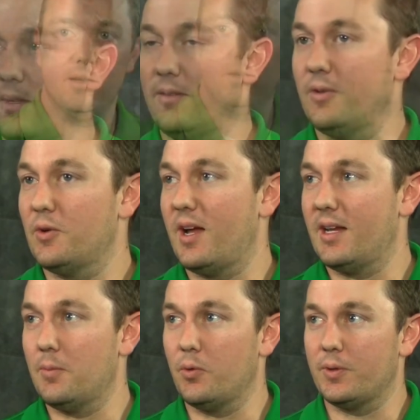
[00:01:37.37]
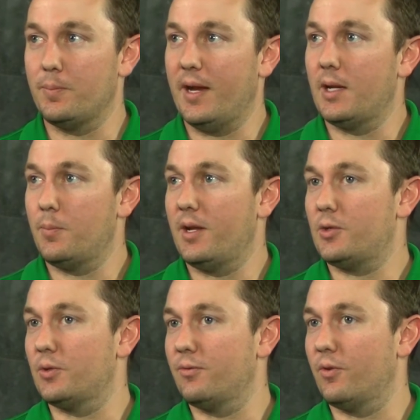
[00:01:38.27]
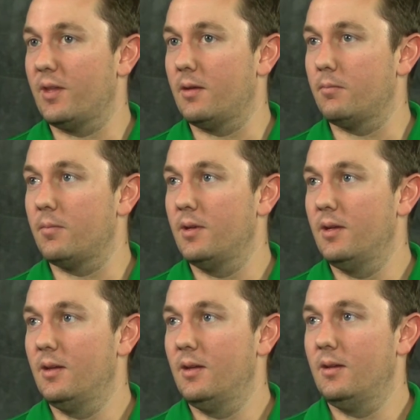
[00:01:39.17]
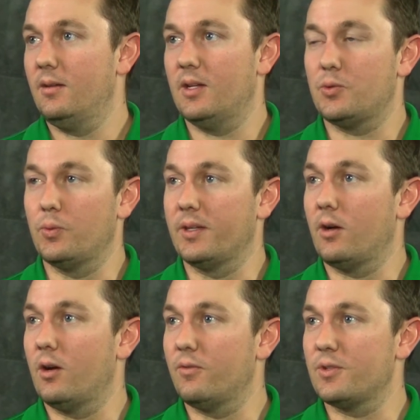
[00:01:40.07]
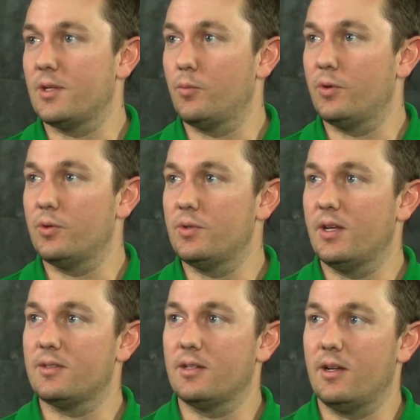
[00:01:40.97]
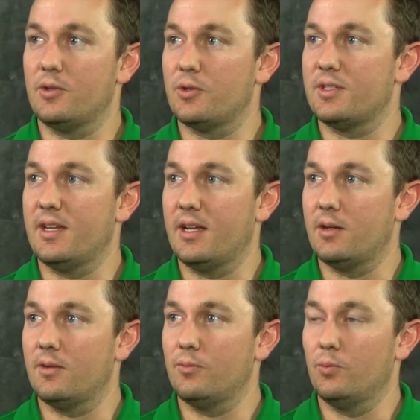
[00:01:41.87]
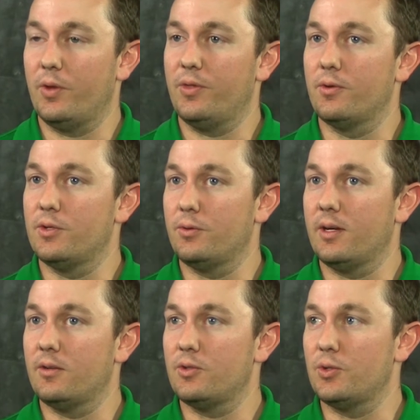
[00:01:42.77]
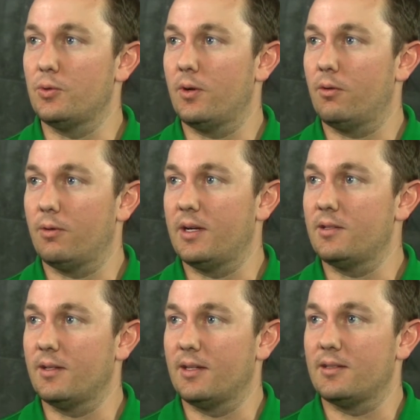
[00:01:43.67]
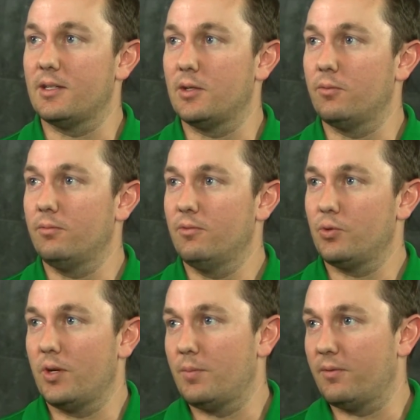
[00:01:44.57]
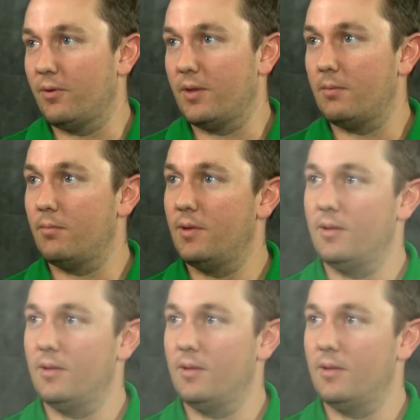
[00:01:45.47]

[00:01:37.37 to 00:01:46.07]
If you're not able to paint a picture for them, it's really hard for someone who doesn't understand what they're doing to agree to continue treatment for them.